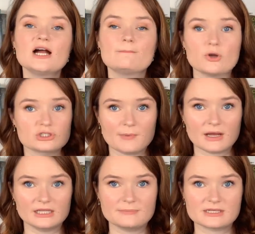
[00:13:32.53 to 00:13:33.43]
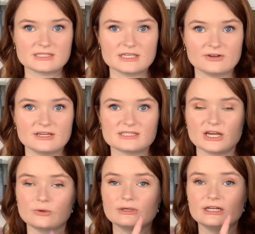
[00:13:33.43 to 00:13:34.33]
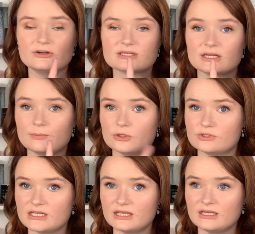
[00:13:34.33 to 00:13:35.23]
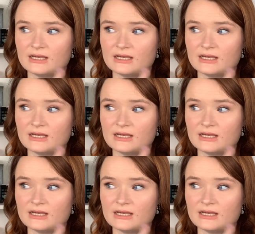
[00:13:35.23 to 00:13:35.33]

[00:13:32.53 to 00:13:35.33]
post-apocalyptic series, The Heroine and Heroes and Amputee.